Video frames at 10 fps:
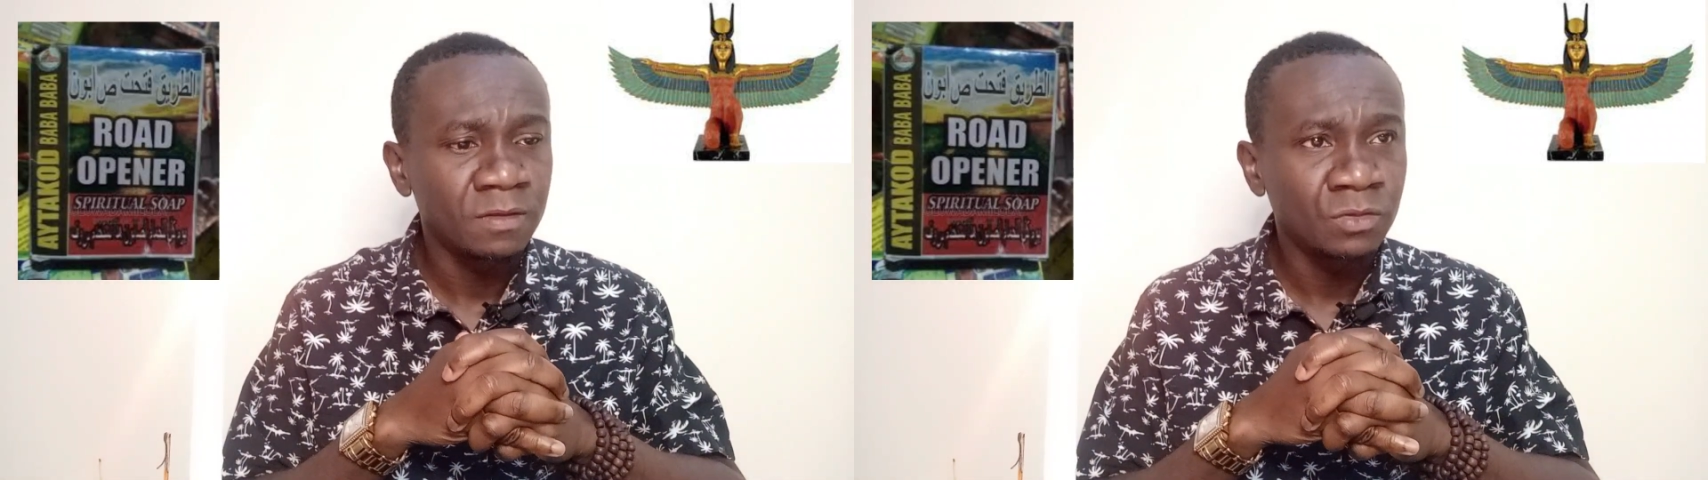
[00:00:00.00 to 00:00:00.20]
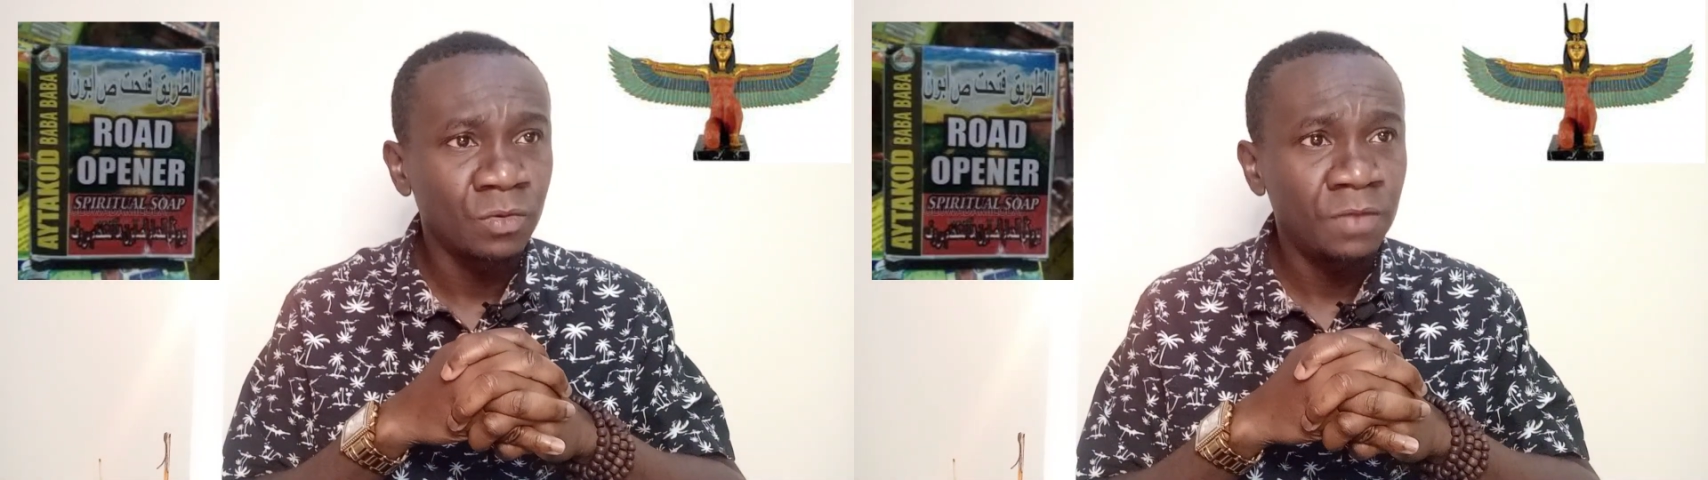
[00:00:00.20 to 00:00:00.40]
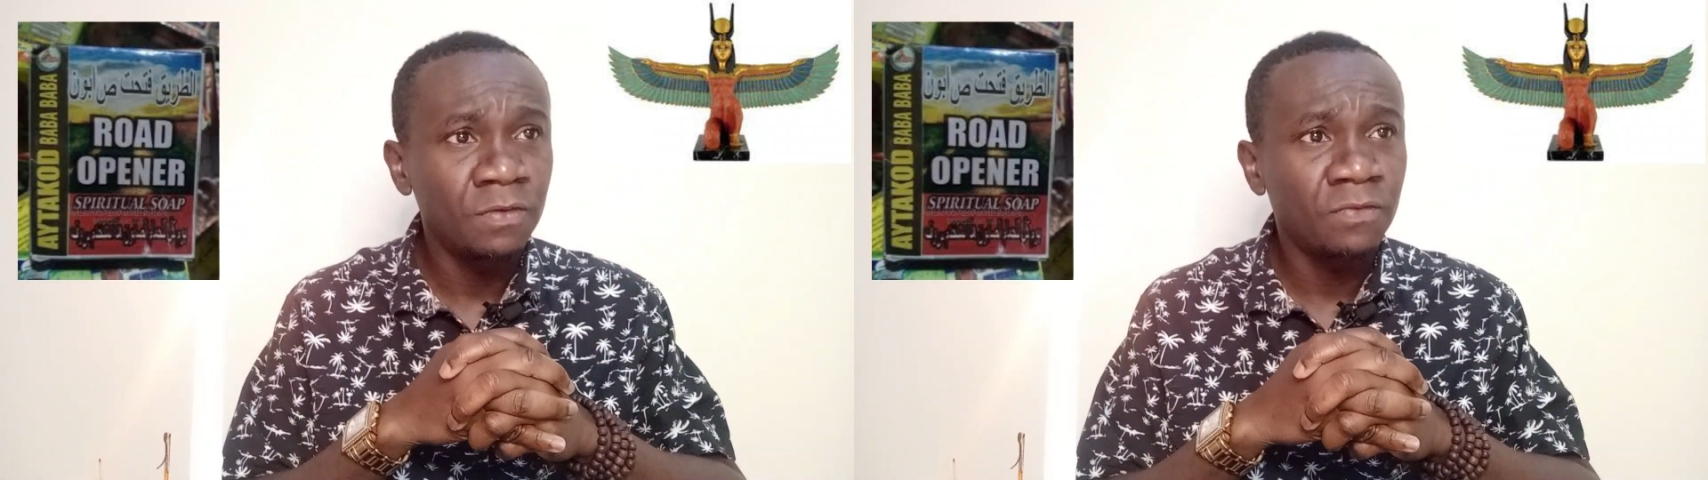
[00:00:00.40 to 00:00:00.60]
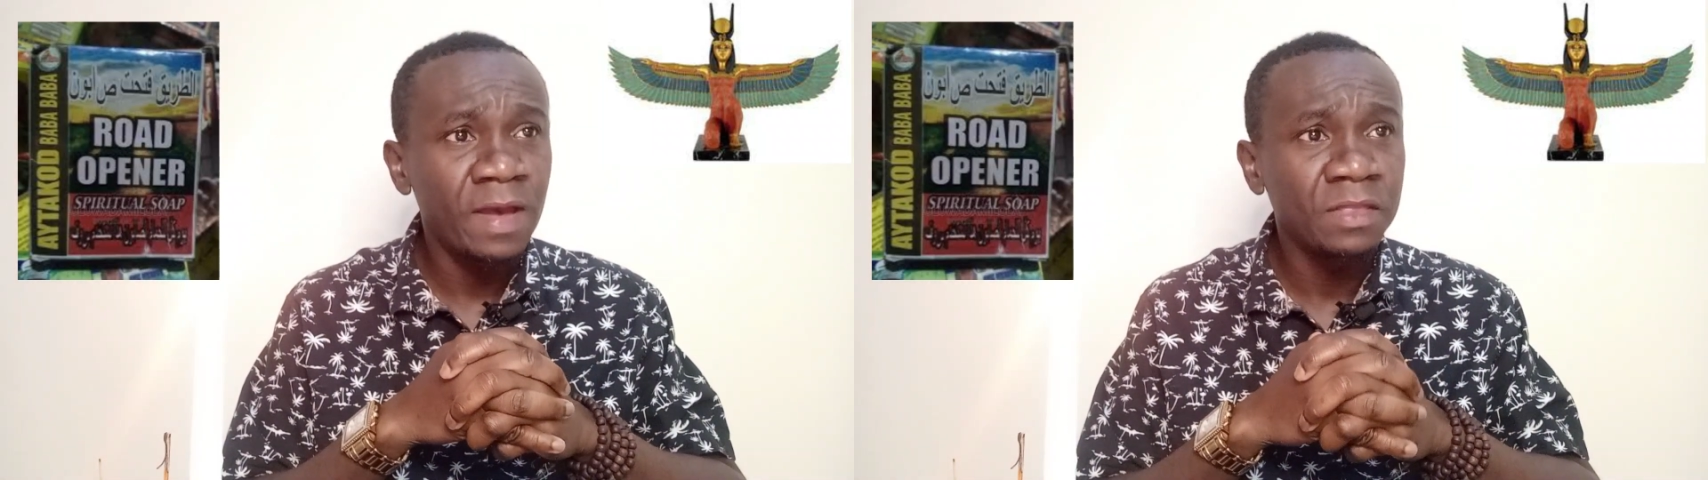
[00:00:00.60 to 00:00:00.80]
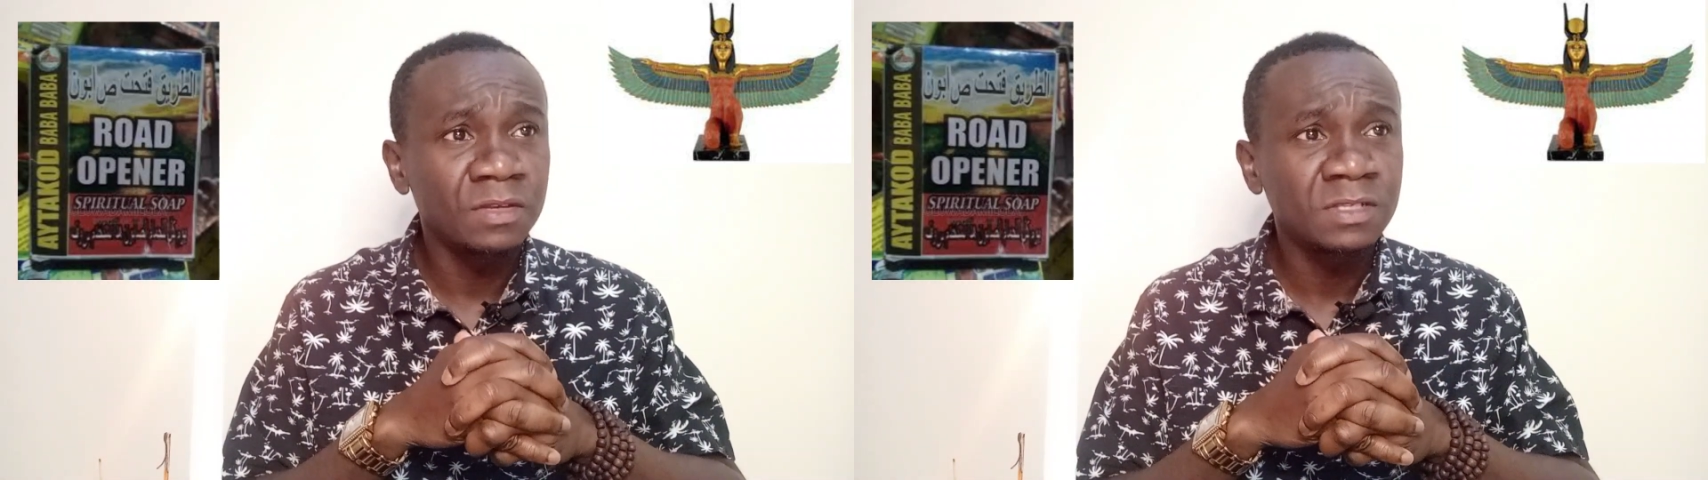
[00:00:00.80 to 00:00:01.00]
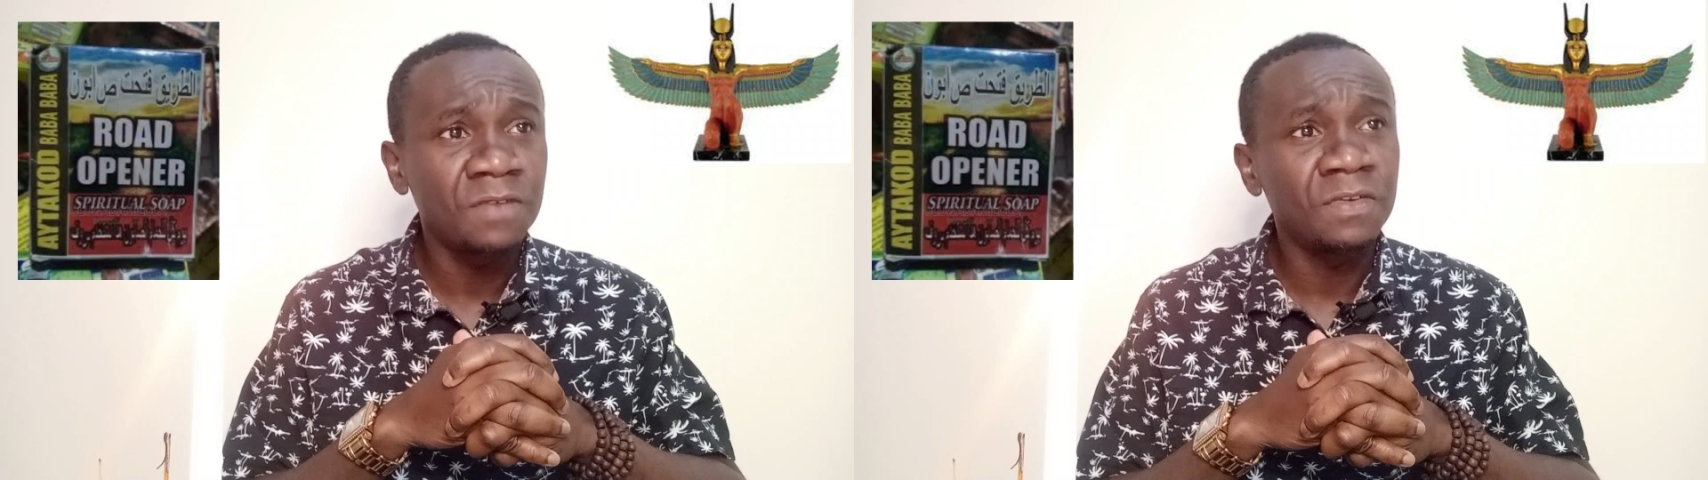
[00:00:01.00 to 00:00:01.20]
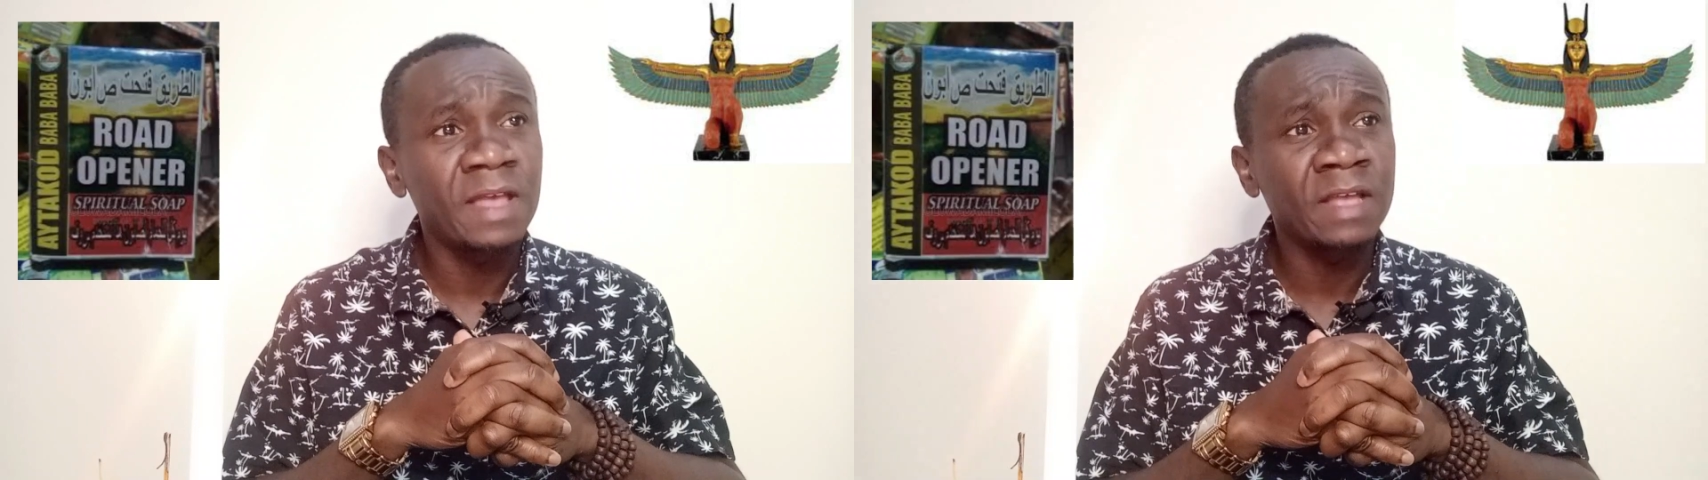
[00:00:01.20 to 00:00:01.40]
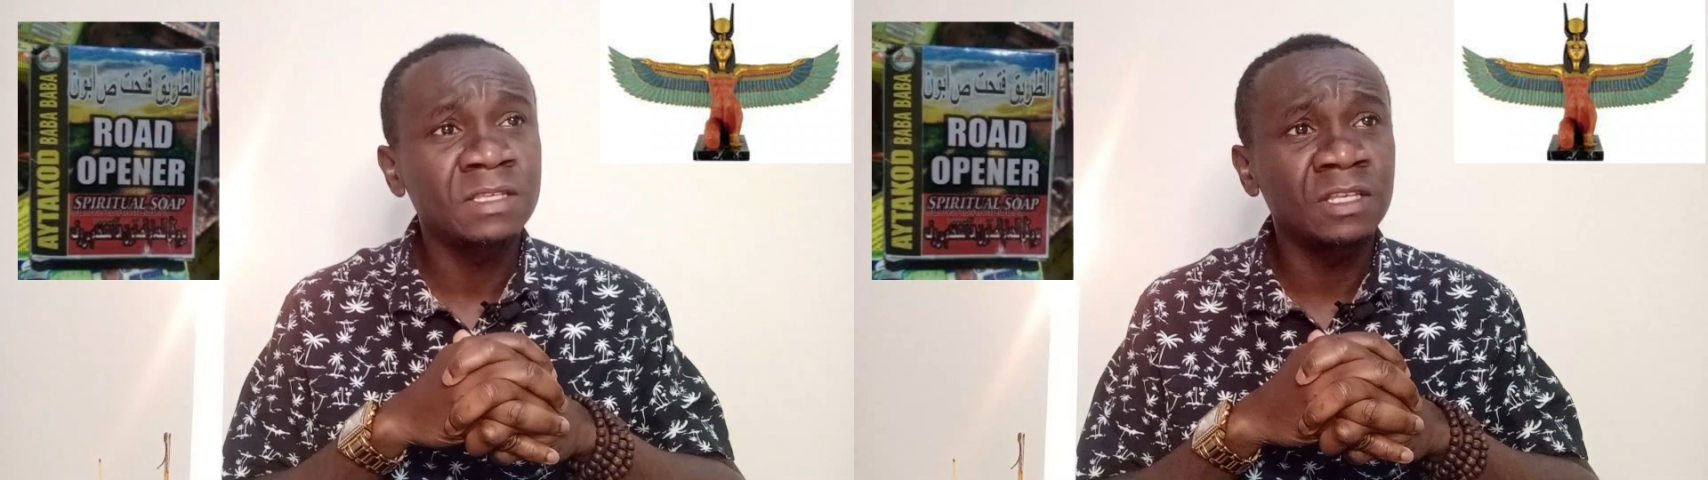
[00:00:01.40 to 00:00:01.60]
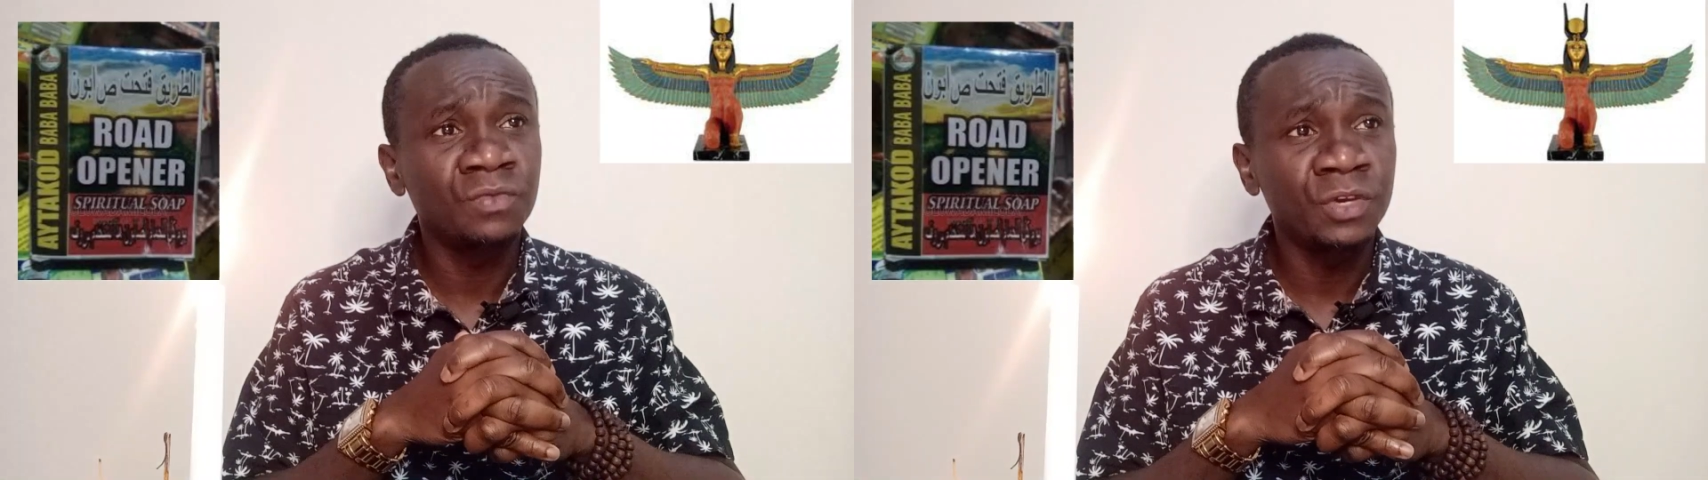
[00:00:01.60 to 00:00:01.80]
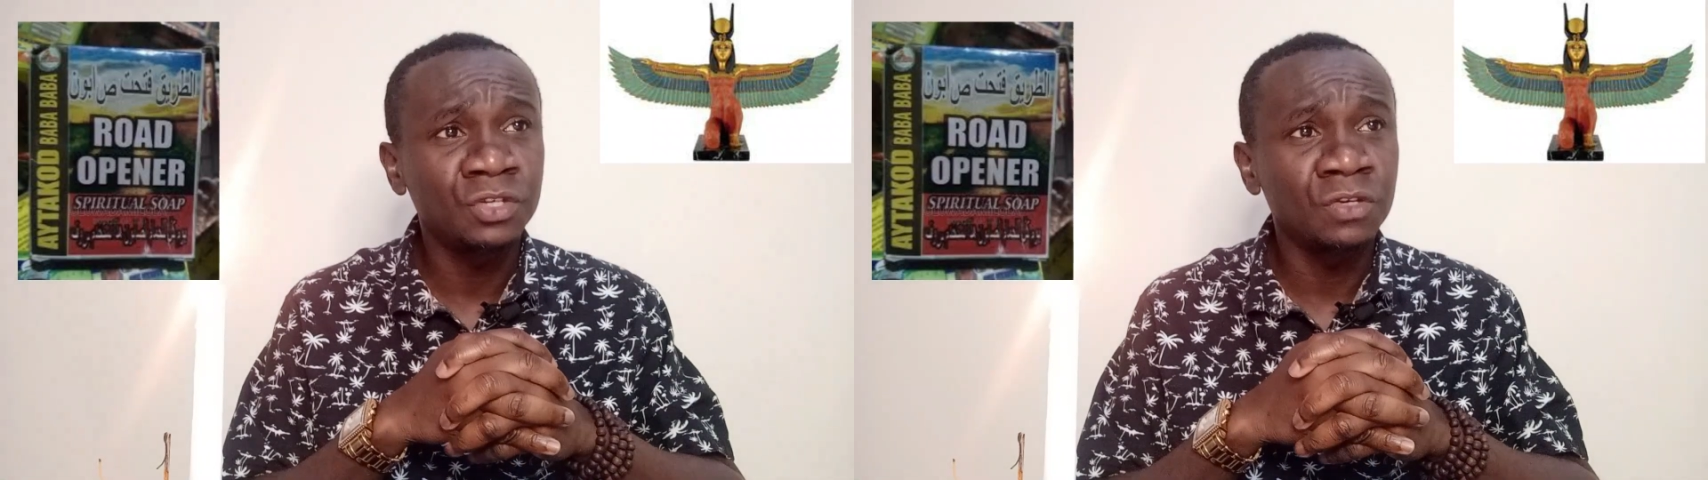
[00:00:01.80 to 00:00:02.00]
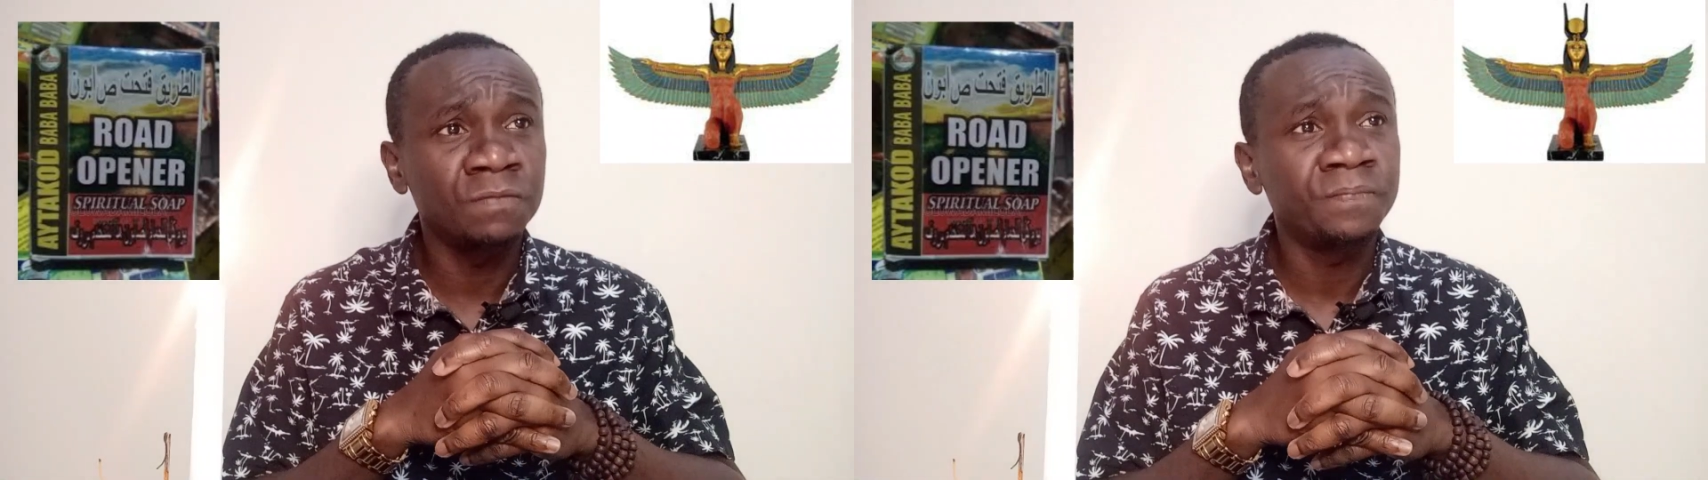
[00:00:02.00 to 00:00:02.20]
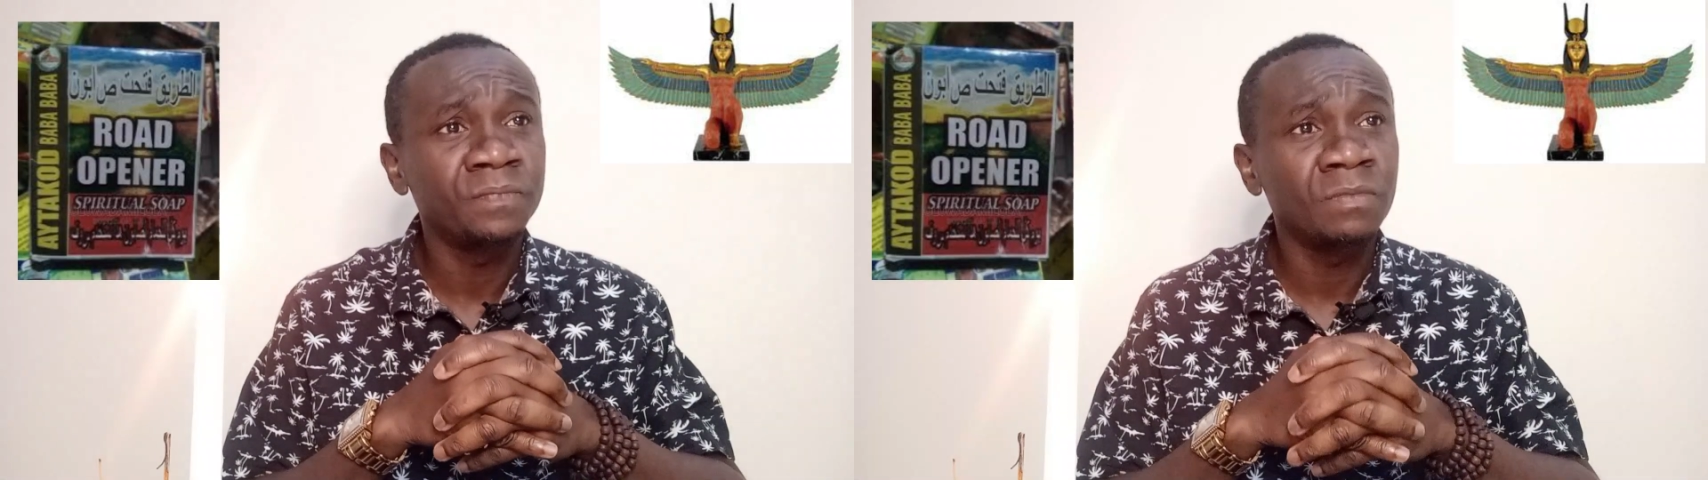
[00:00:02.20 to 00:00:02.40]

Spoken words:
So if you find yourself in that situation,